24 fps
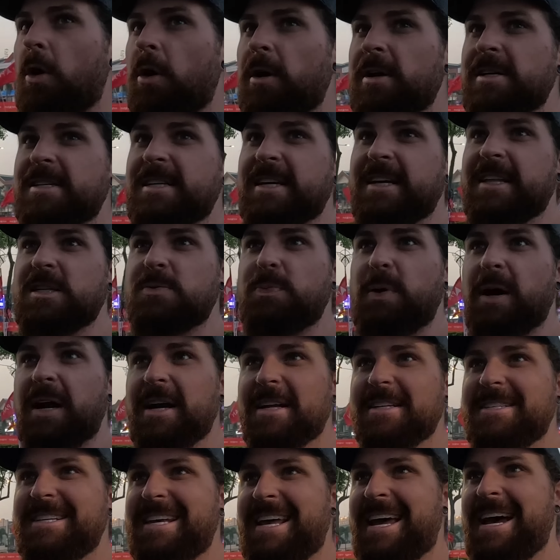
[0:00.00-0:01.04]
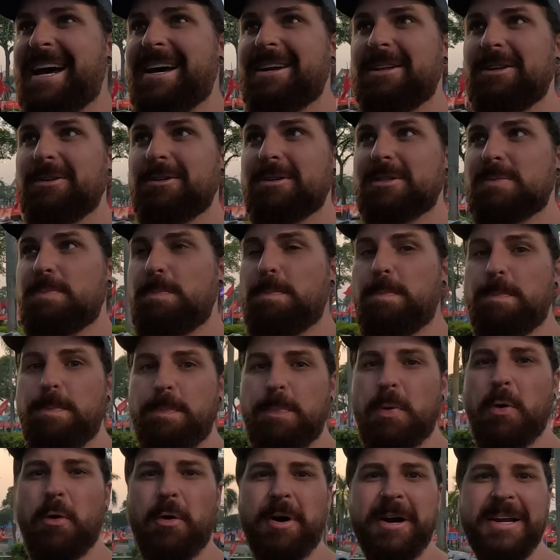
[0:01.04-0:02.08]
Honestly, this part of town looks
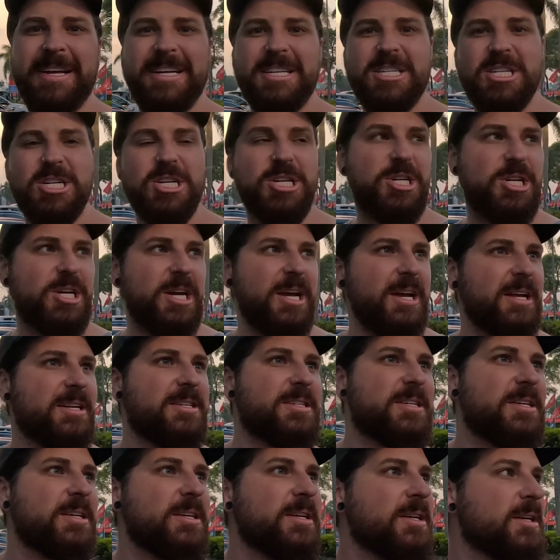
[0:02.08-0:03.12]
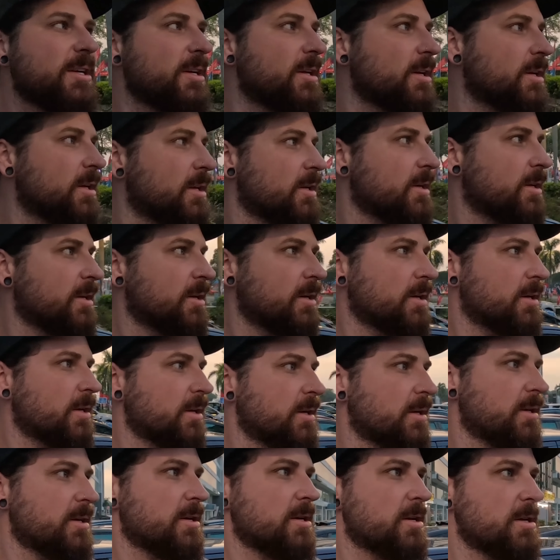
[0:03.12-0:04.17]
boring as shit.
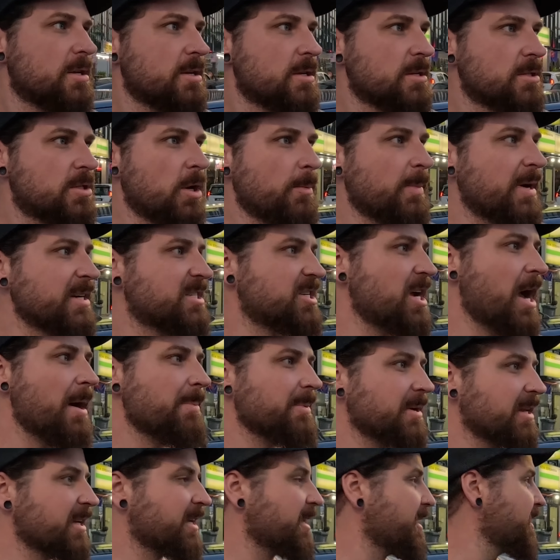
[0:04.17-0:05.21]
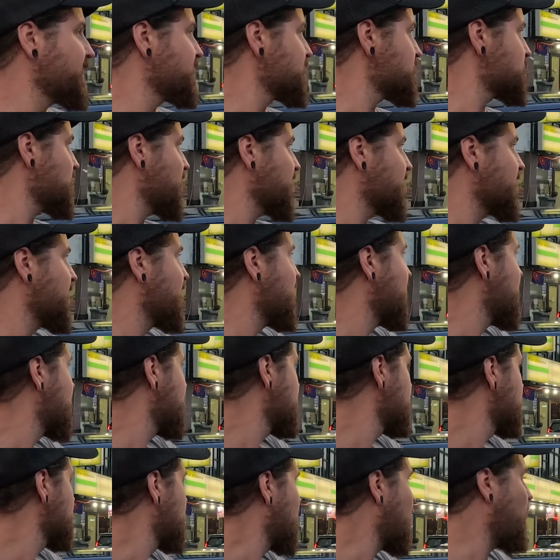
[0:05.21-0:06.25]
There's not much happening here, just like a,
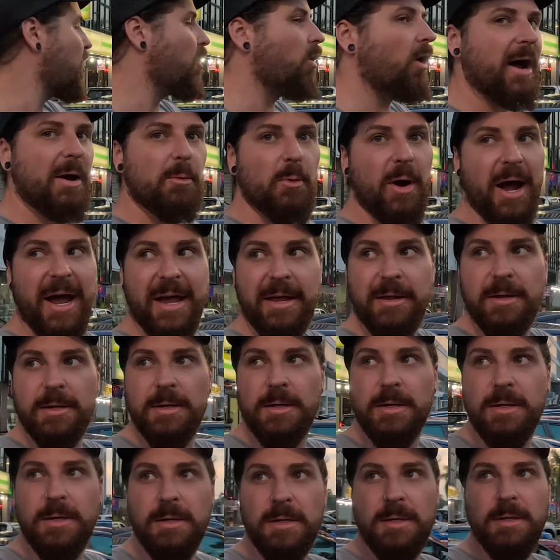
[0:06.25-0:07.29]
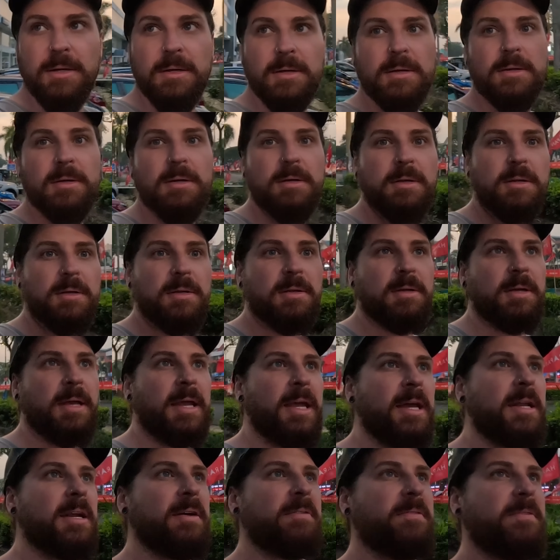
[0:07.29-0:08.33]
a highway
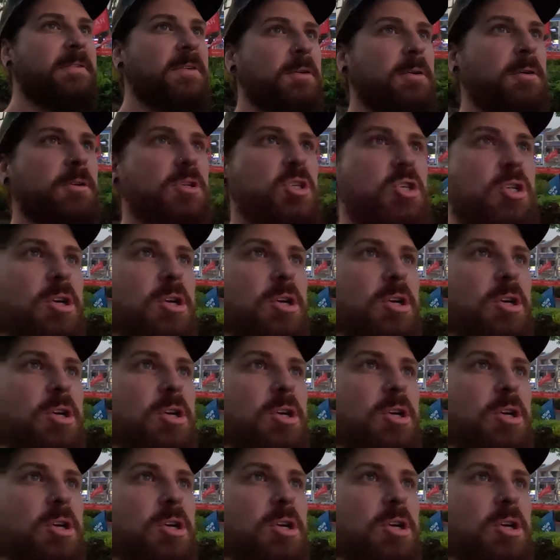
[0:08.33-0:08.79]
and a few